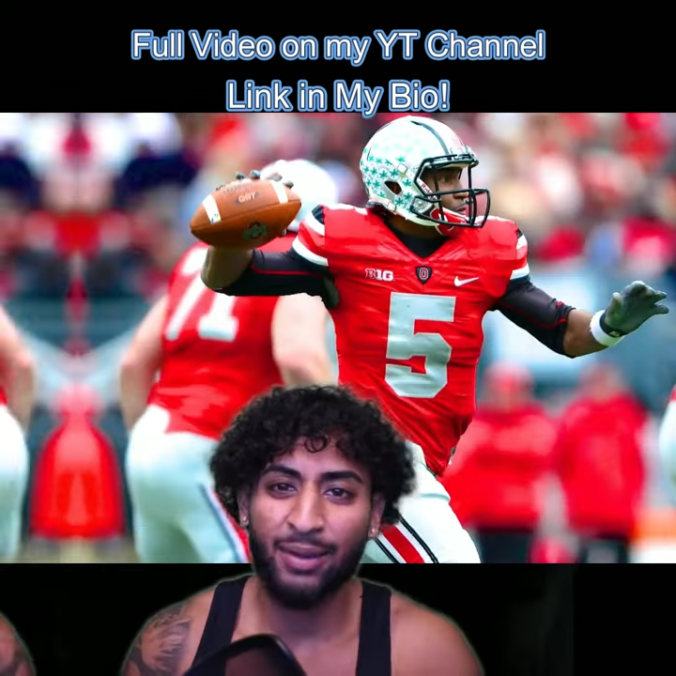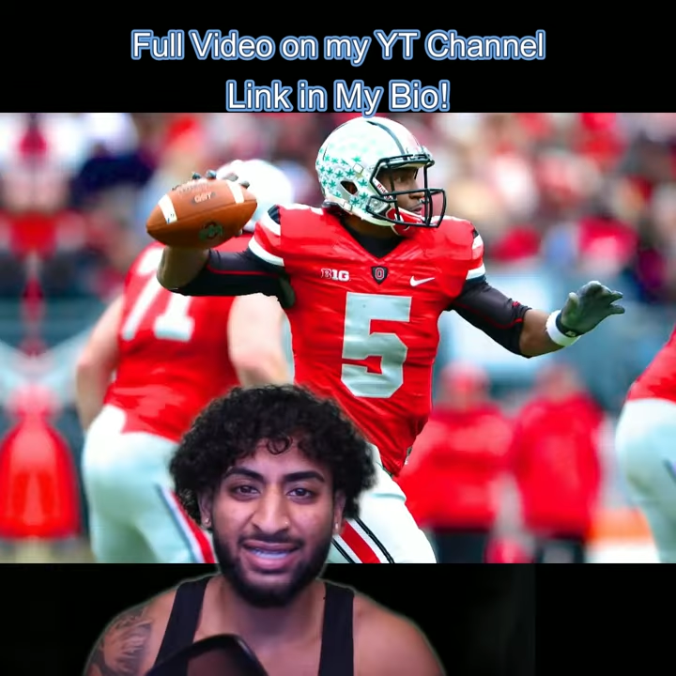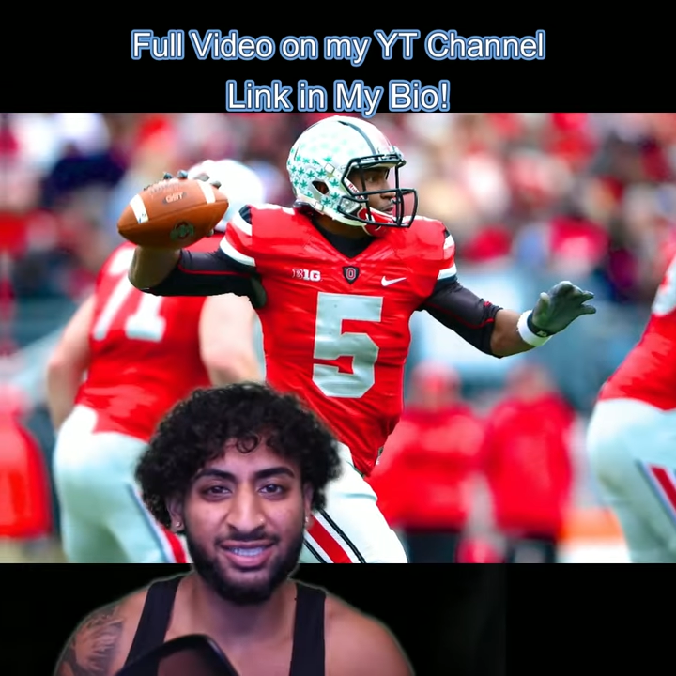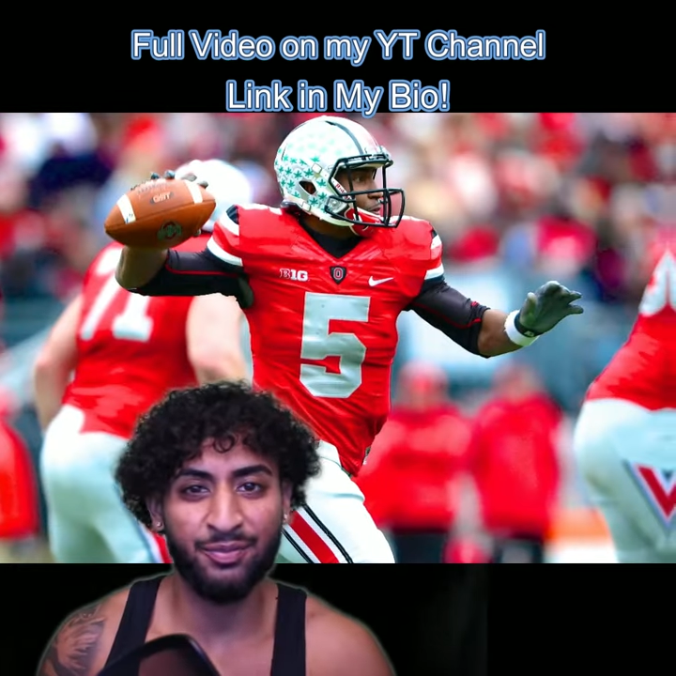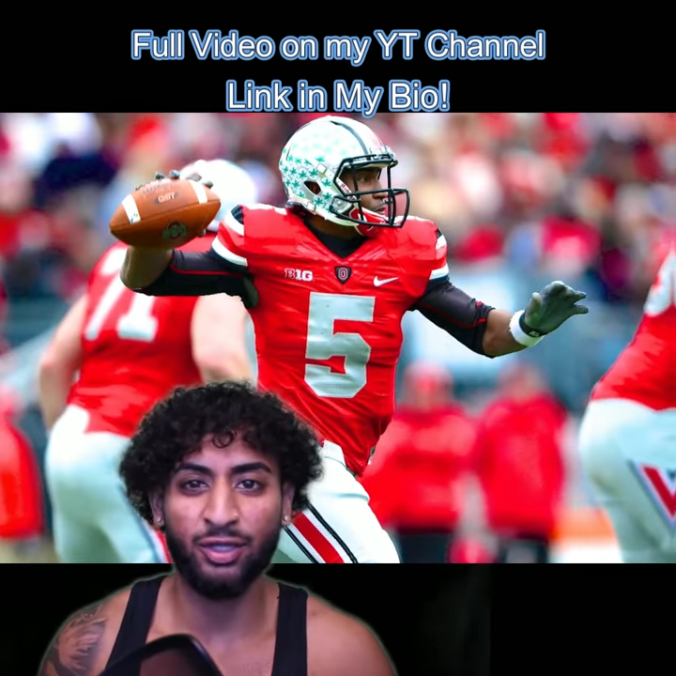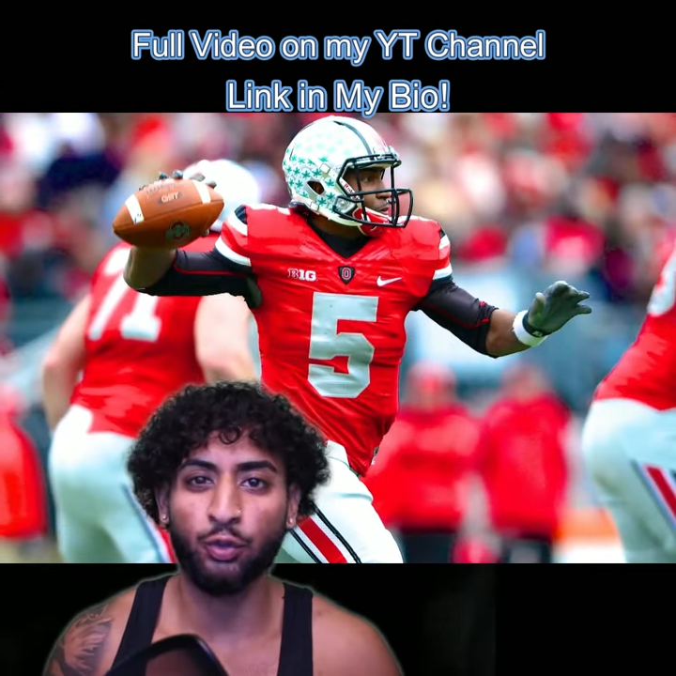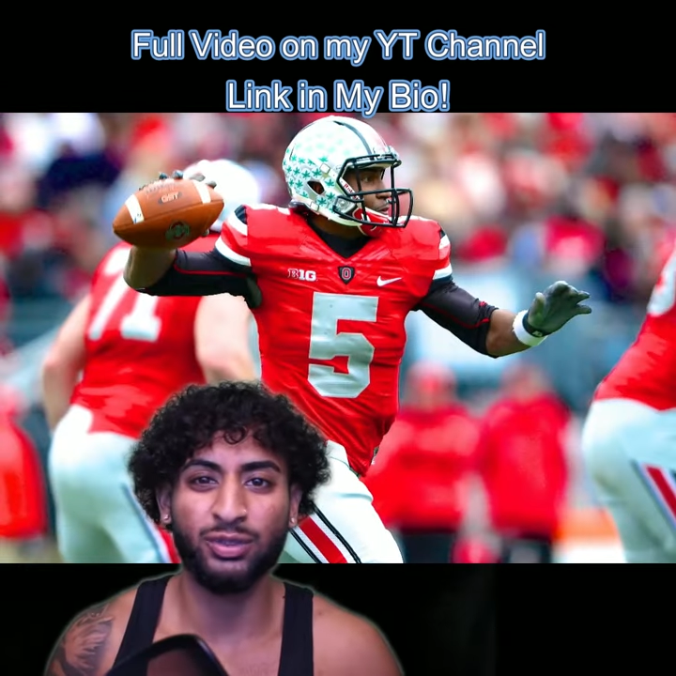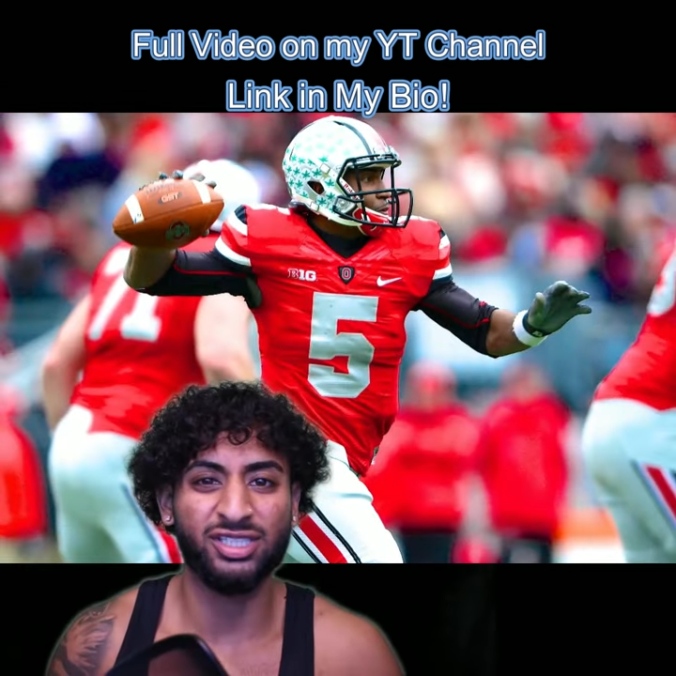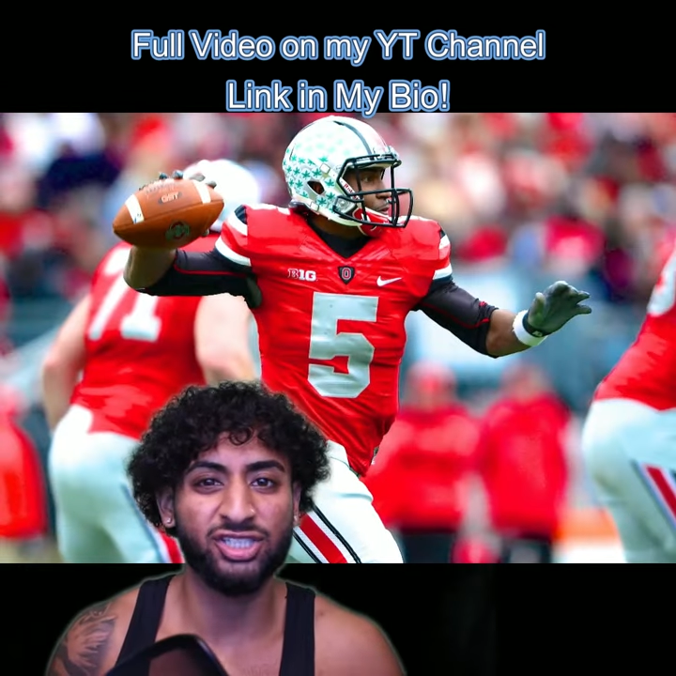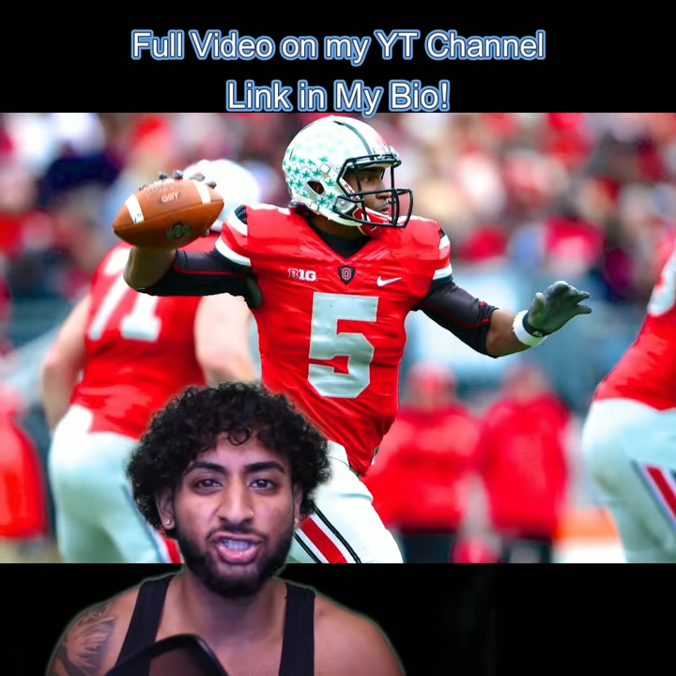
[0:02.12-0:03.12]
Braxton Miller
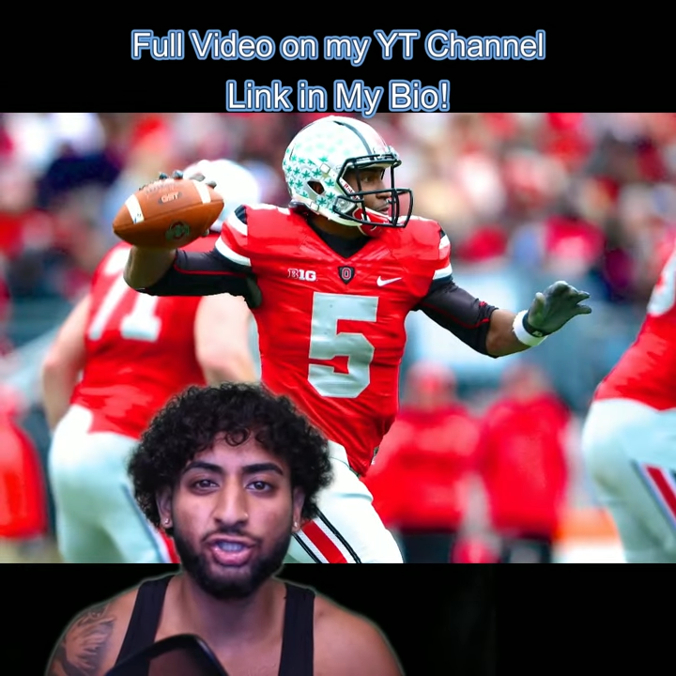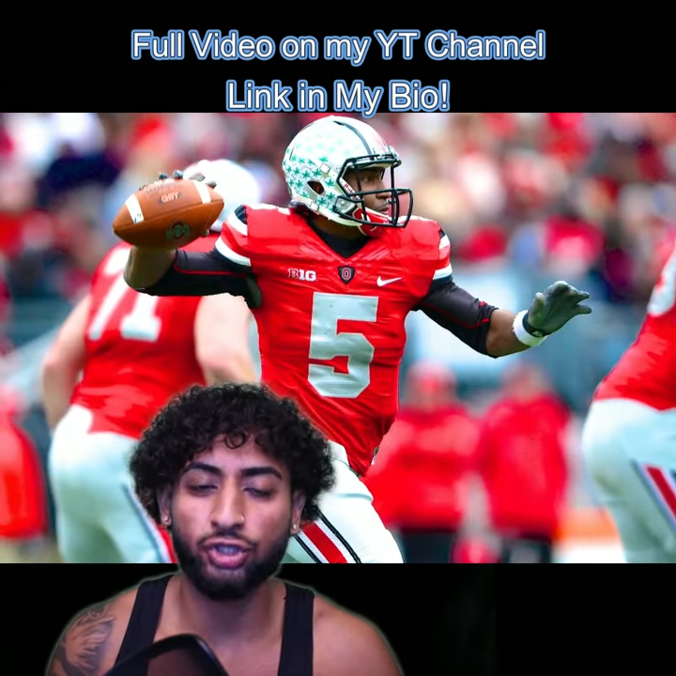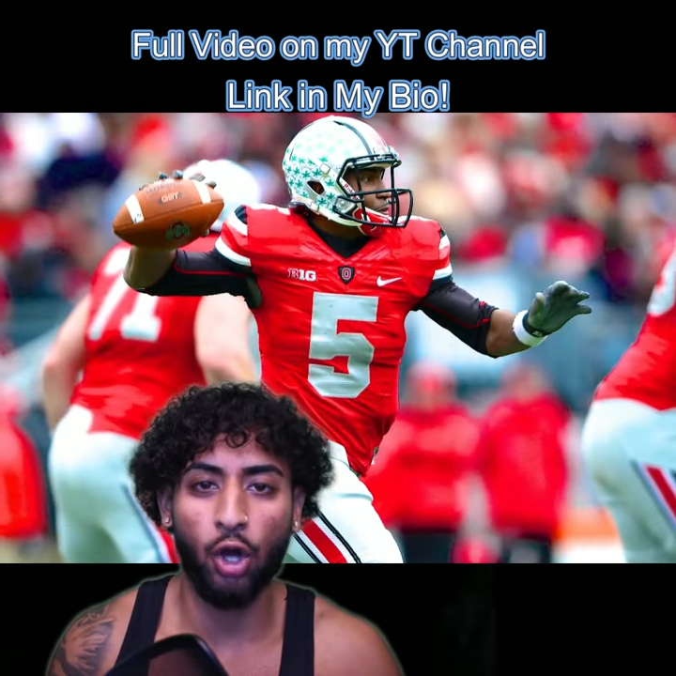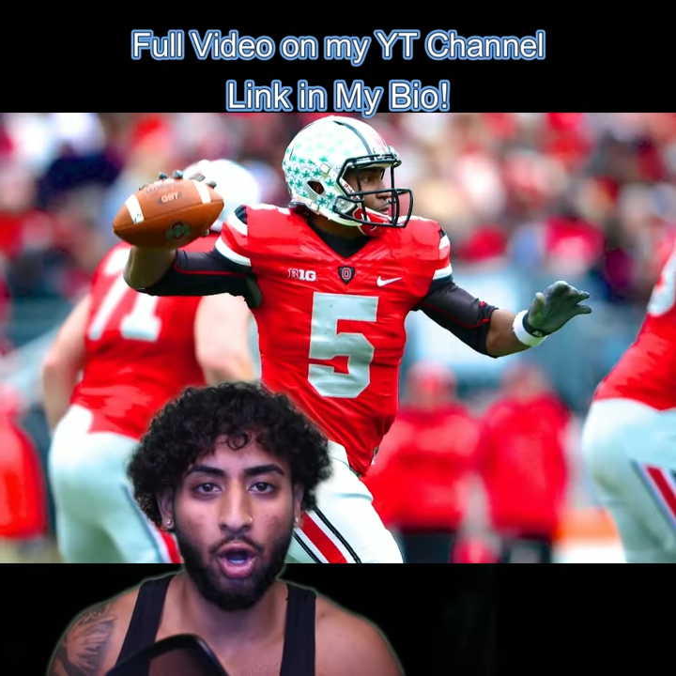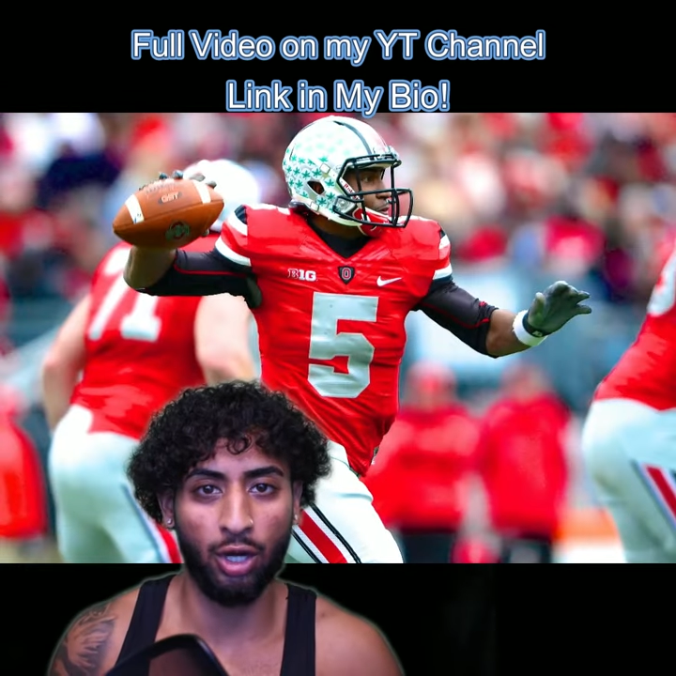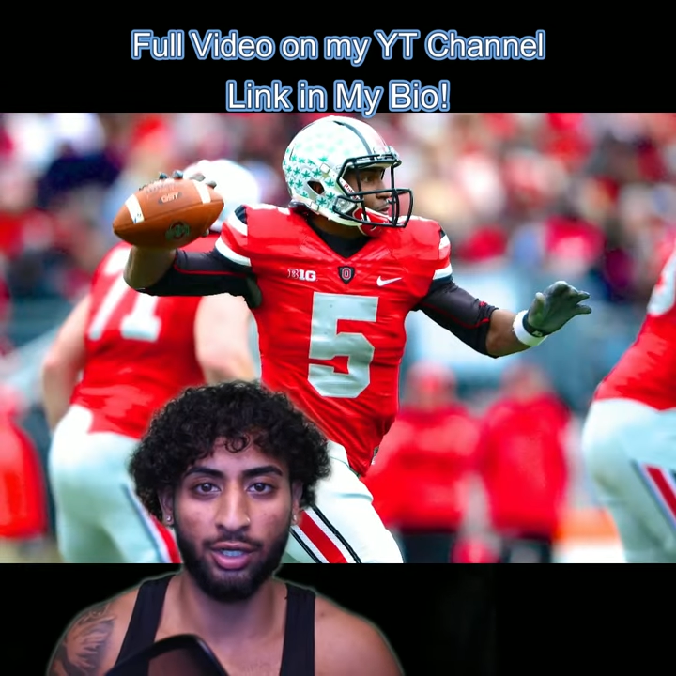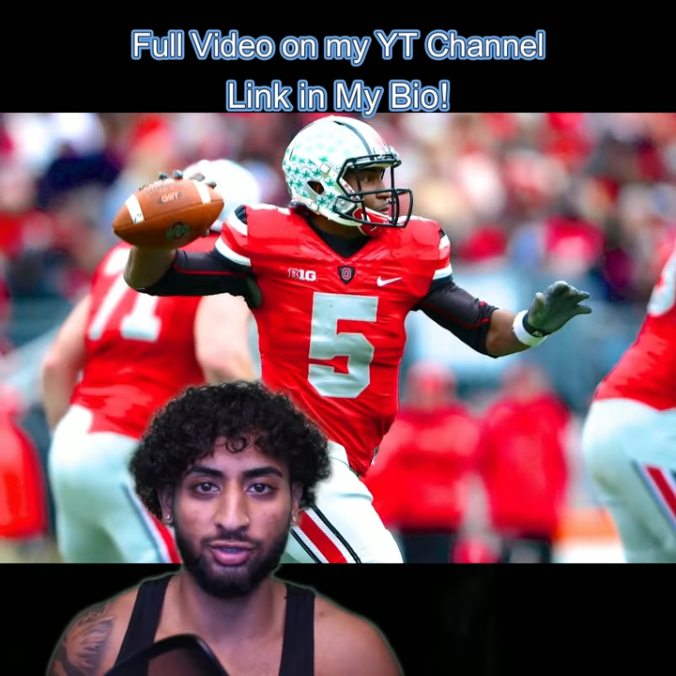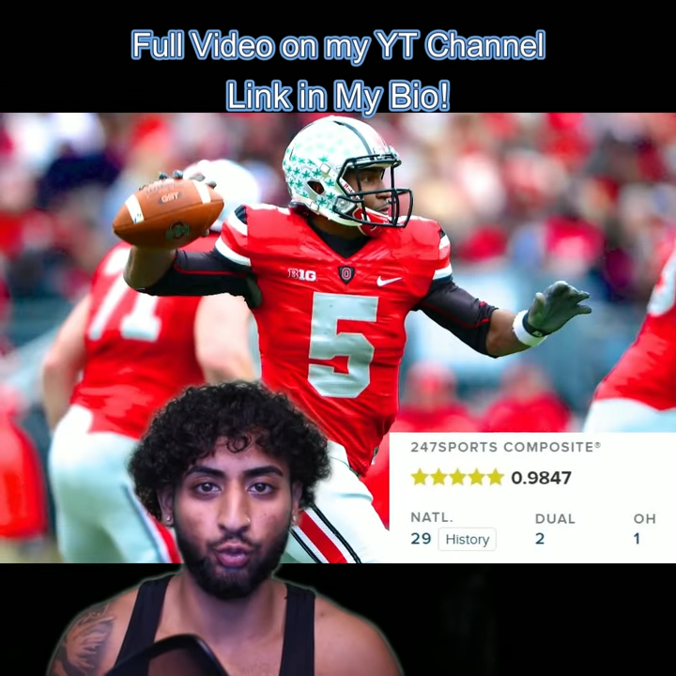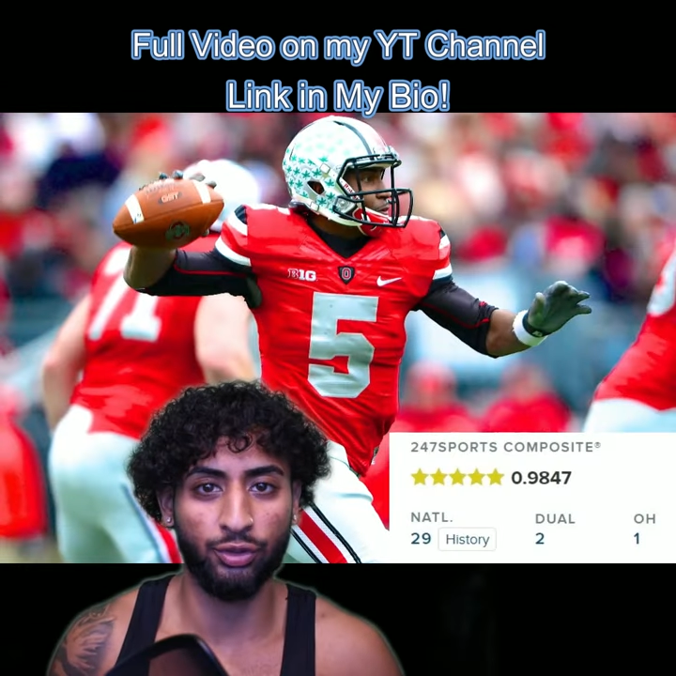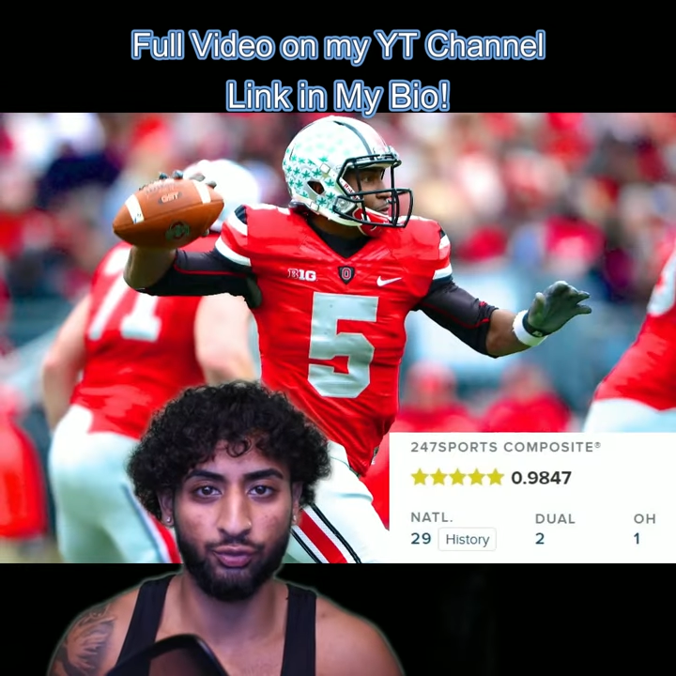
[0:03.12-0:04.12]
was a star dual